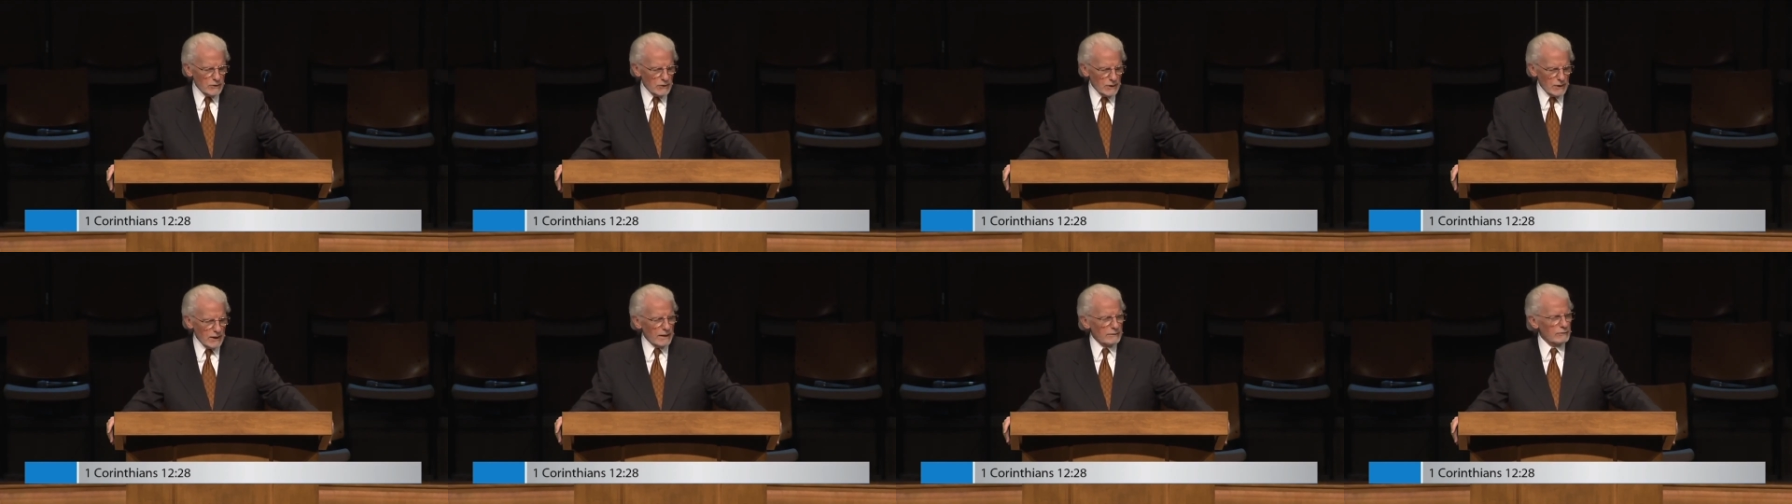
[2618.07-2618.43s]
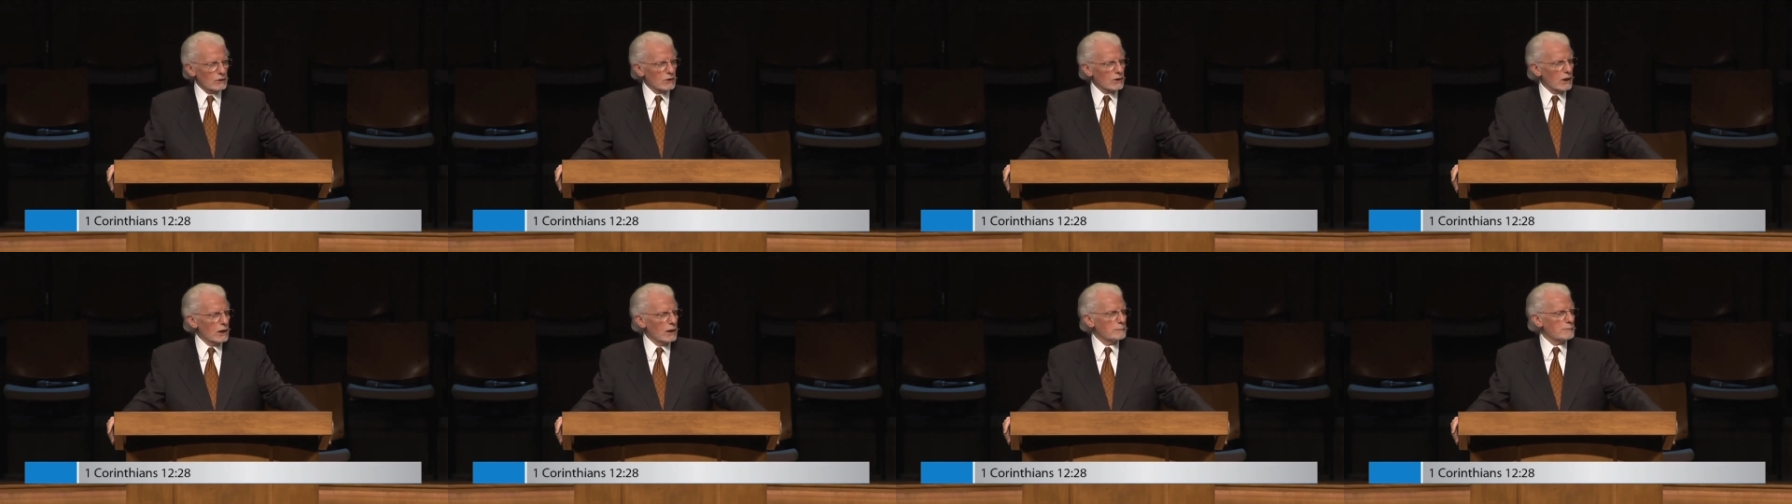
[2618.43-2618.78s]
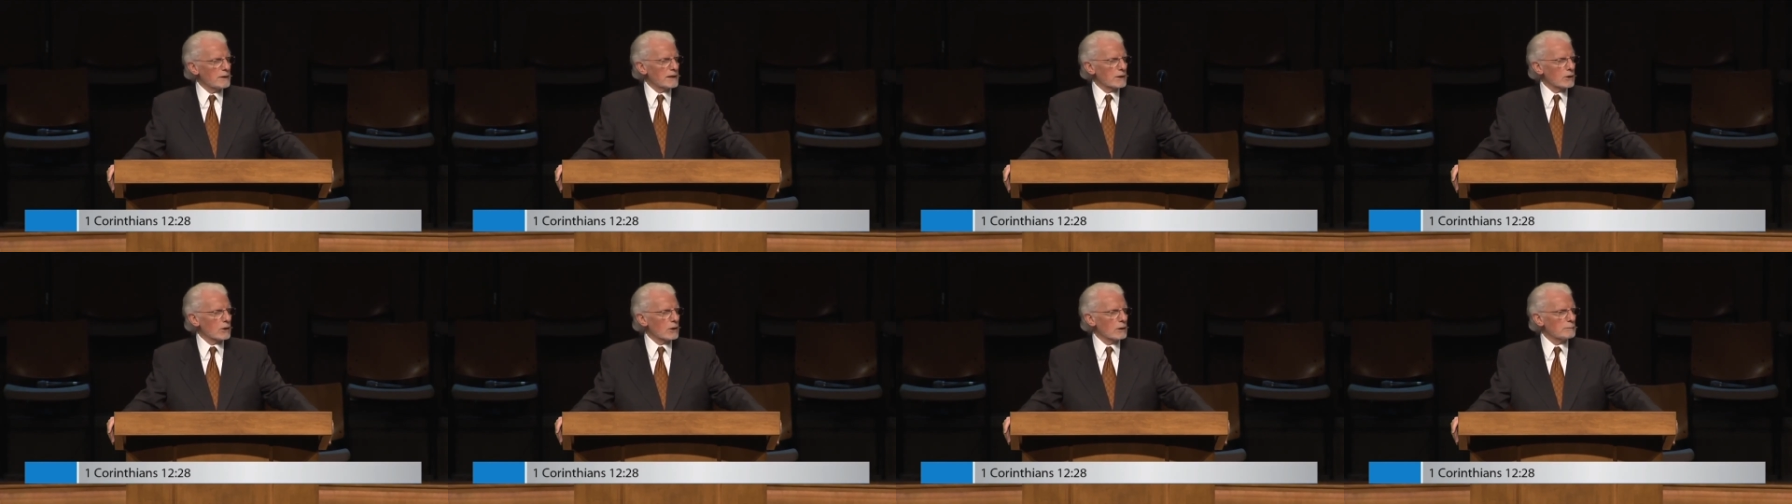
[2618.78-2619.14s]
she never
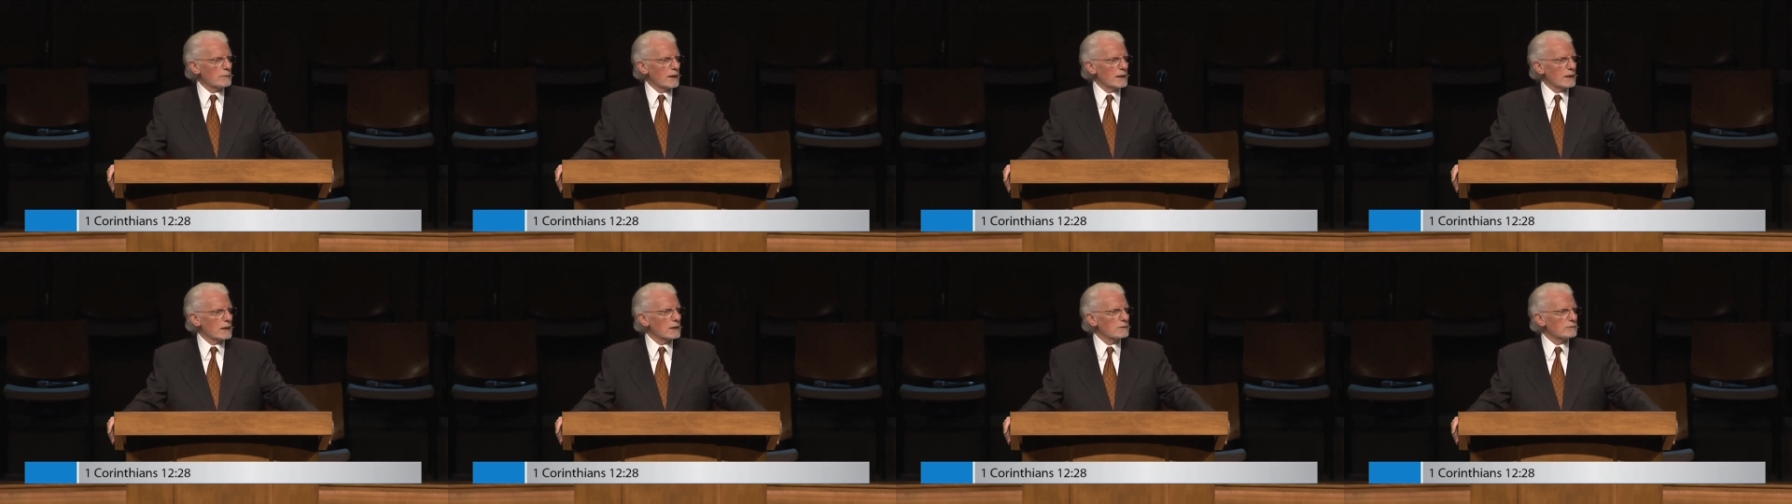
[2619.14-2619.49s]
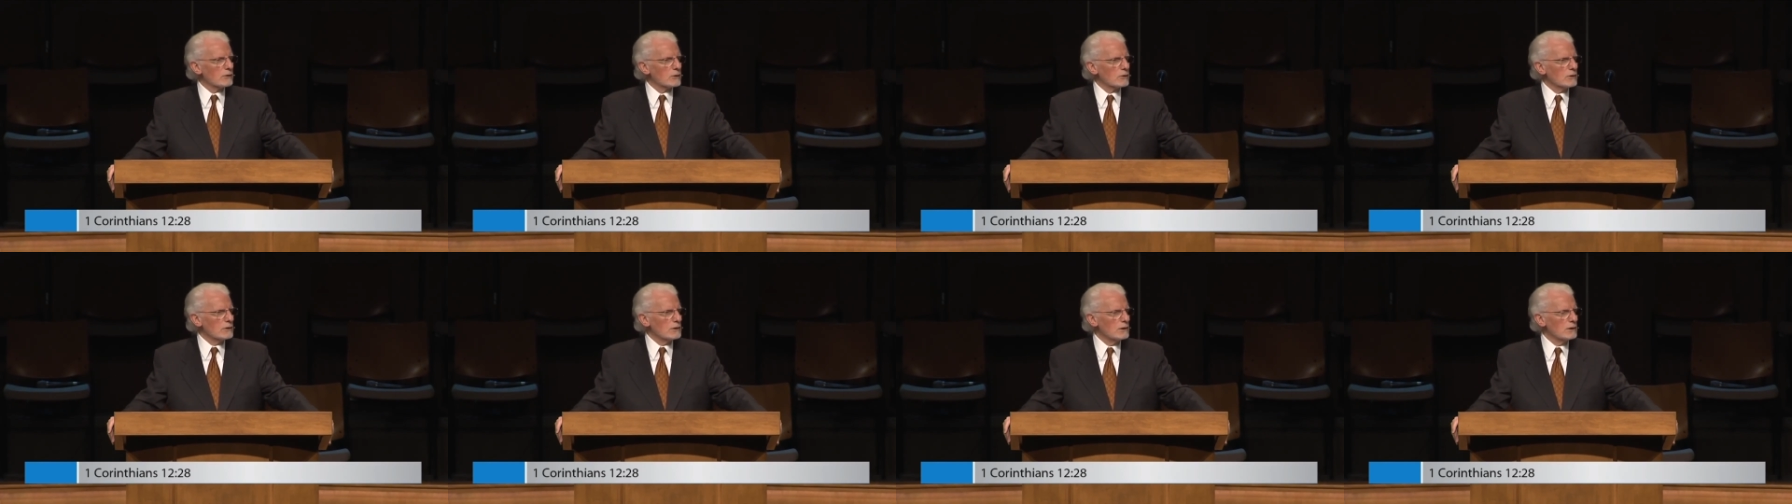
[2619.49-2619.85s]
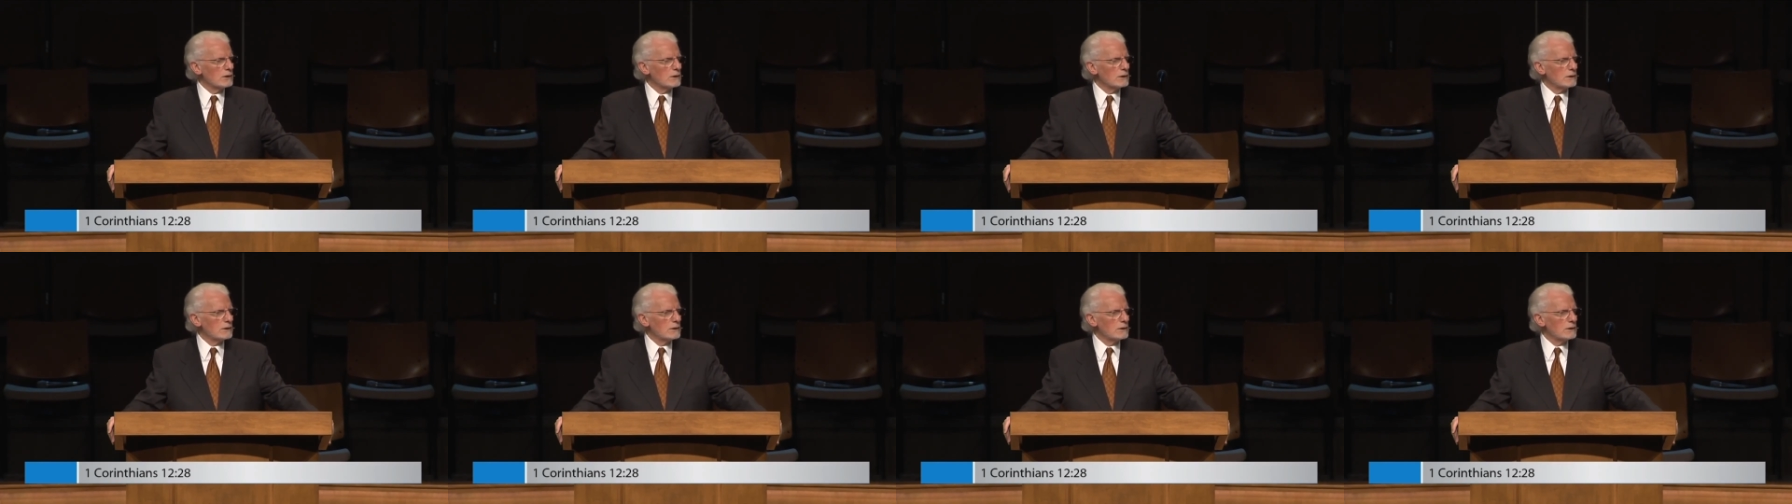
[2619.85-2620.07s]
commented on my liver,